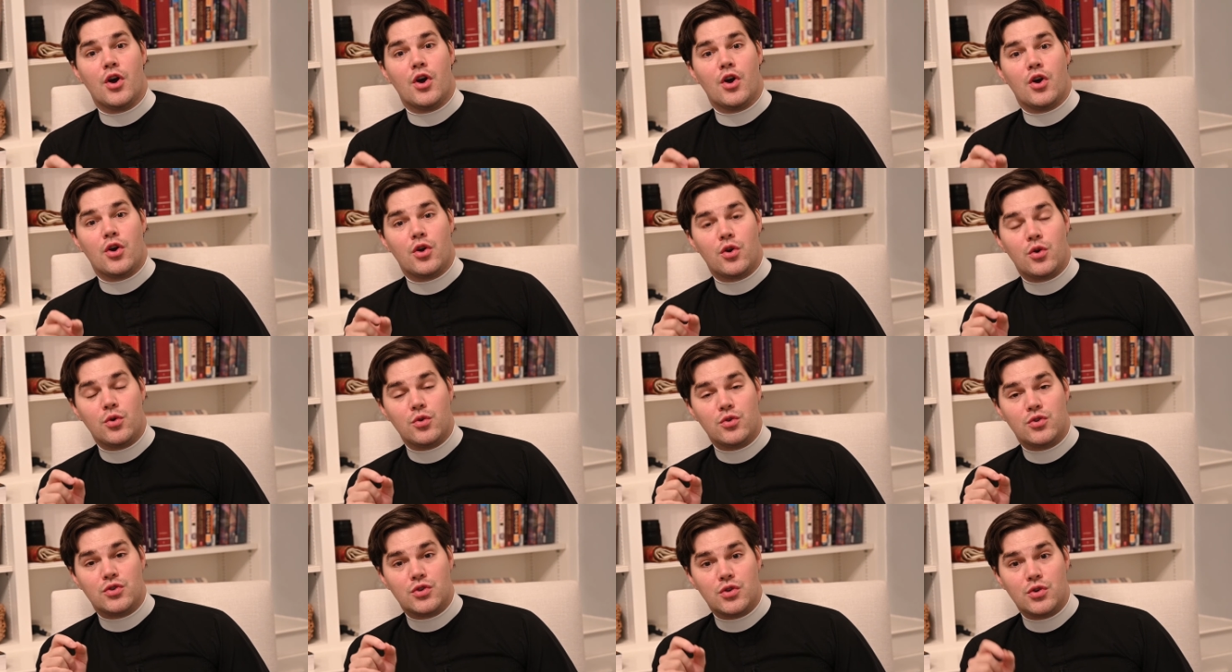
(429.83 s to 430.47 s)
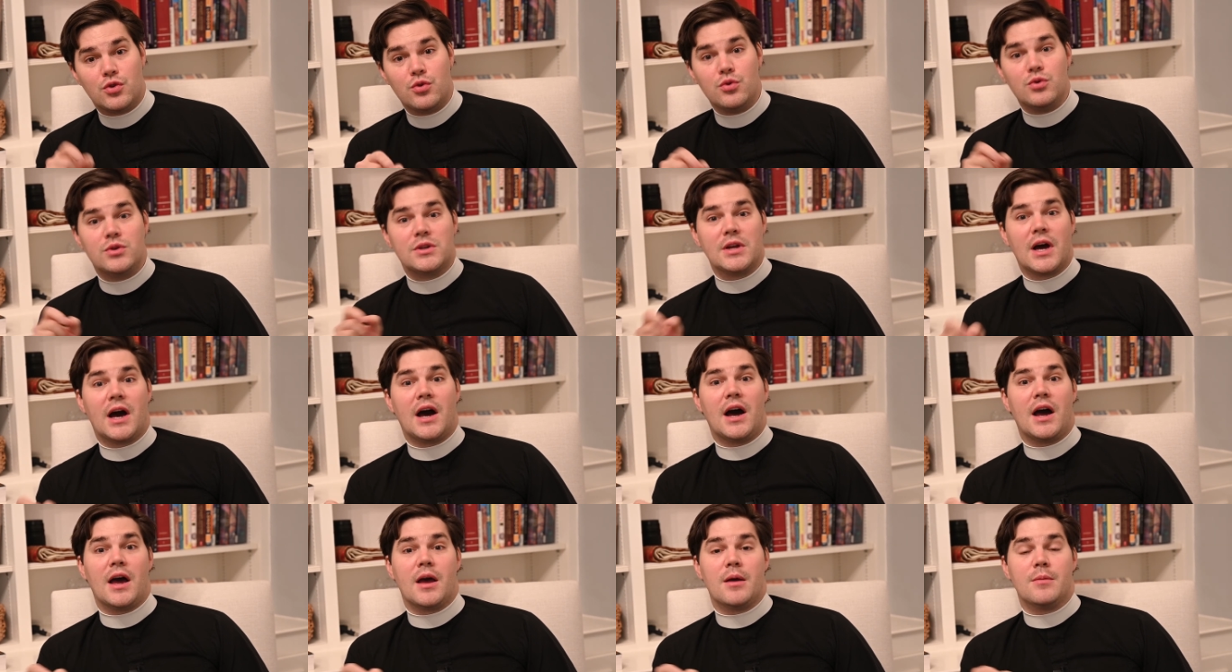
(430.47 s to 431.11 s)
who two
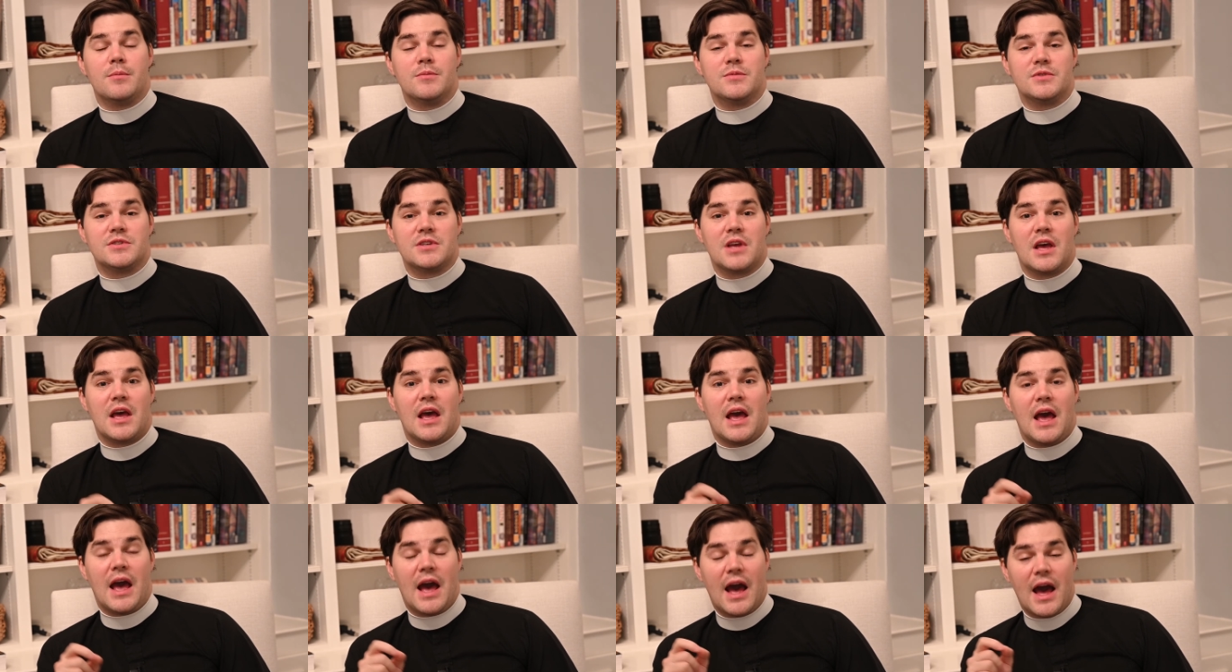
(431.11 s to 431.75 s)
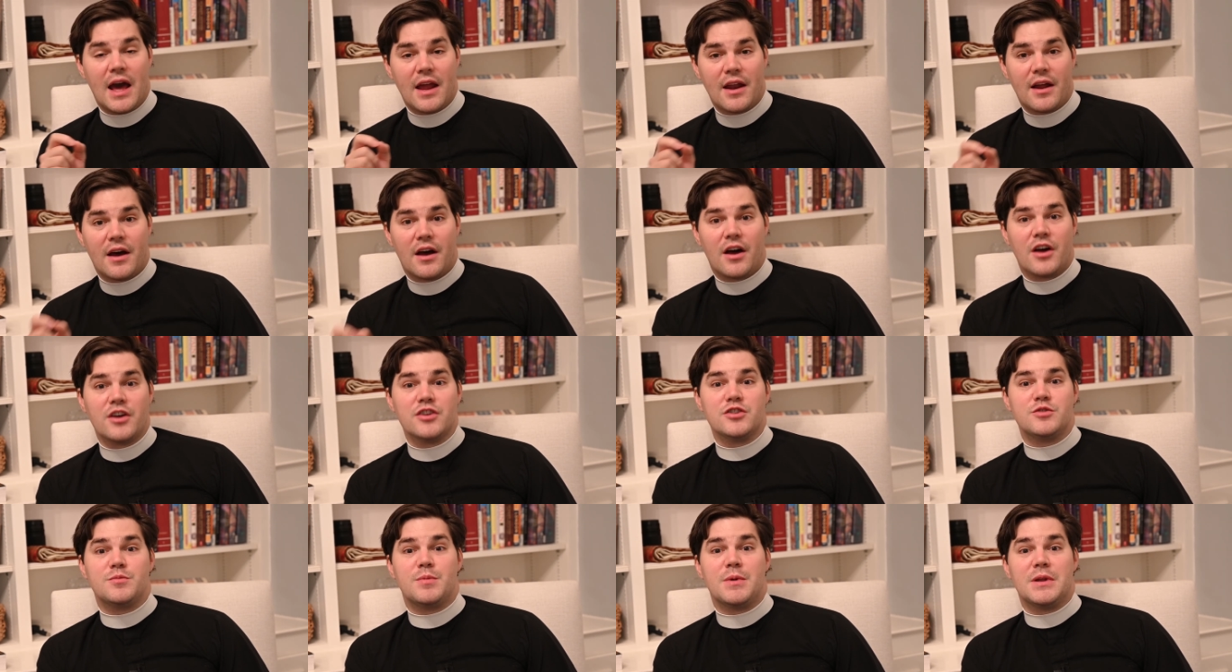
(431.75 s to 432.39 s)
times had a
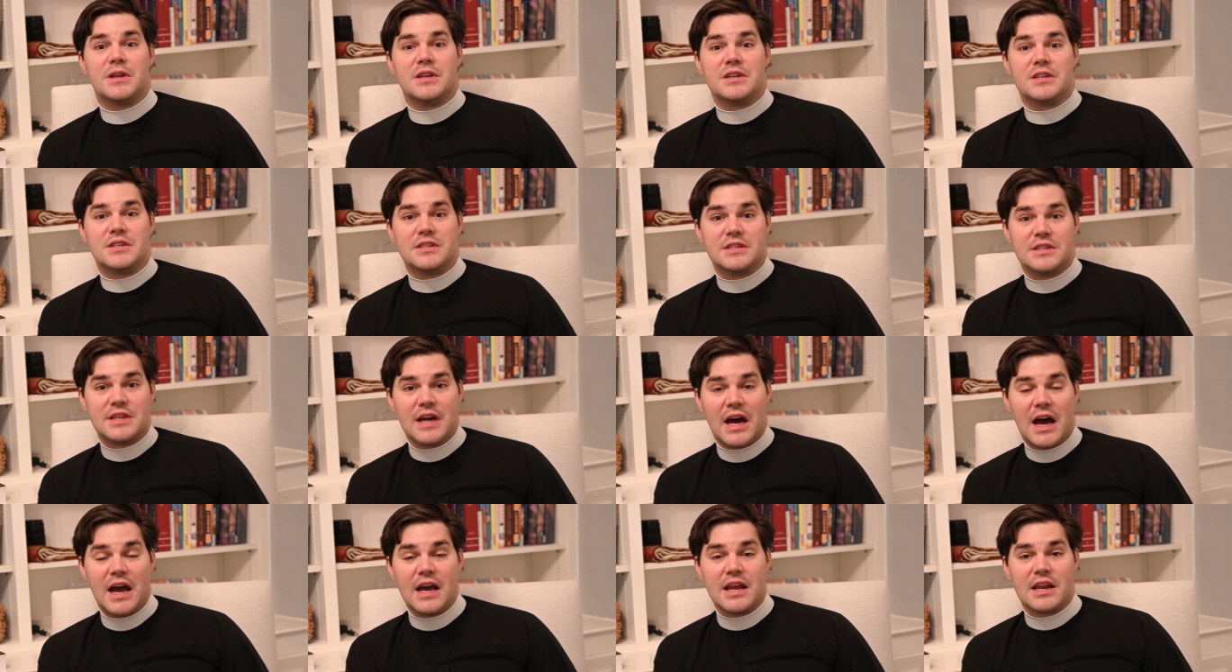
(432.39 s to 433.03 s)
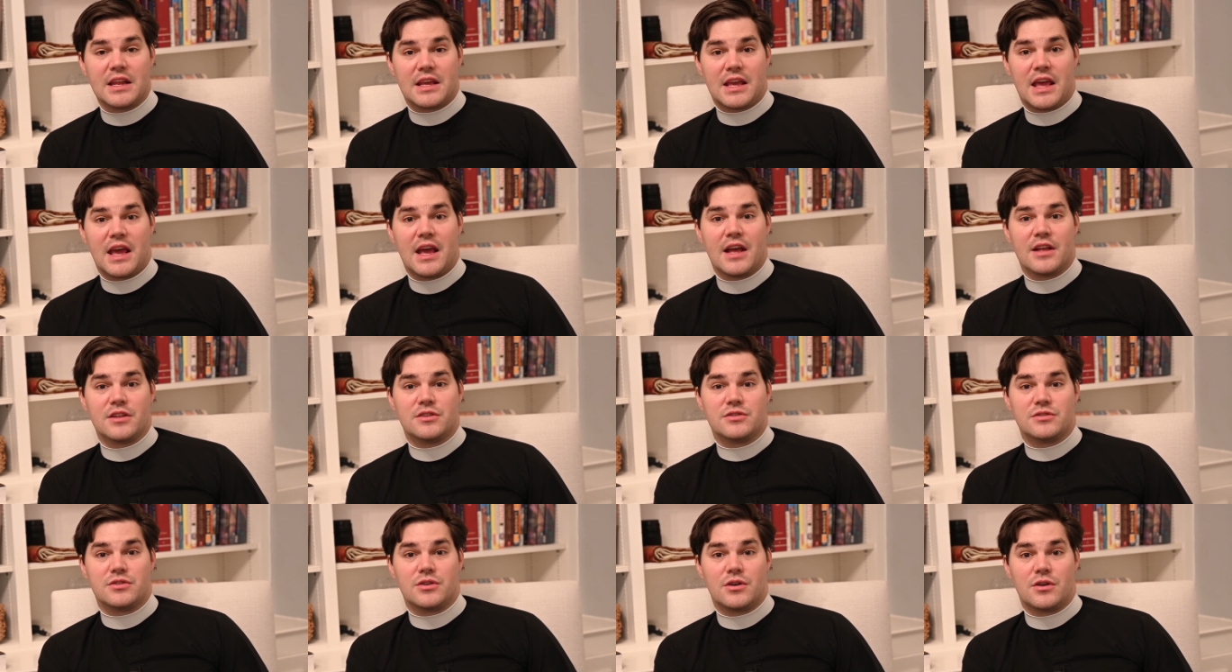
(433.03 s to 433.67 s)
husband die to
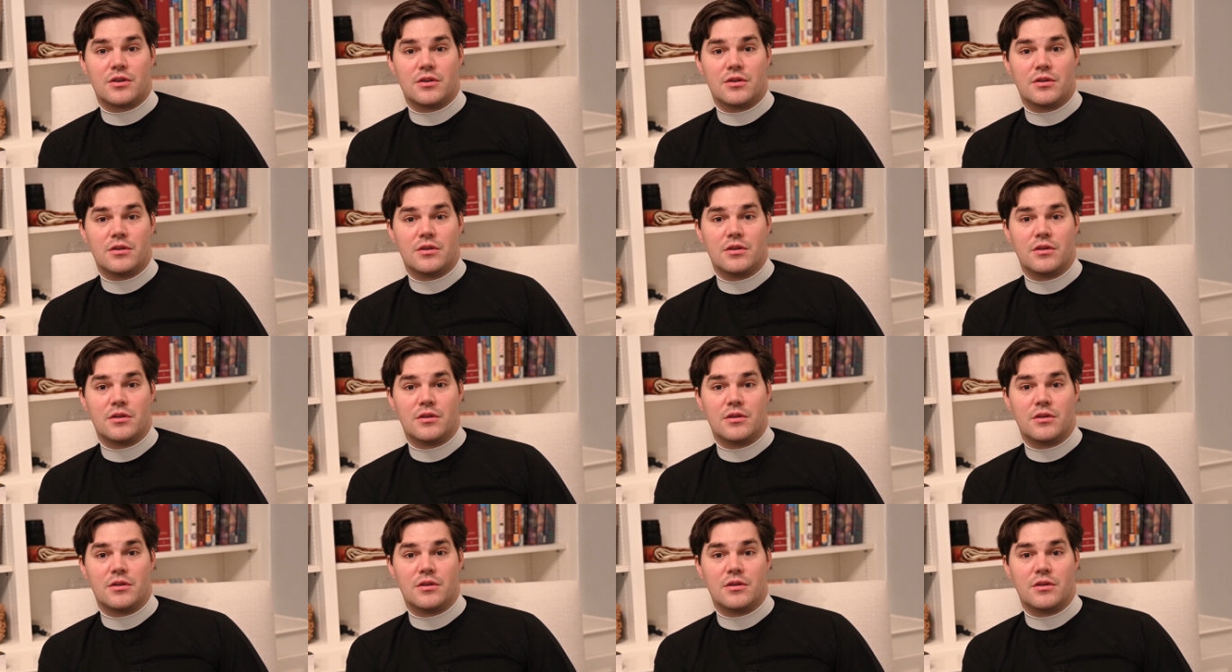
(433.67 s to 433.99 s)
cancer.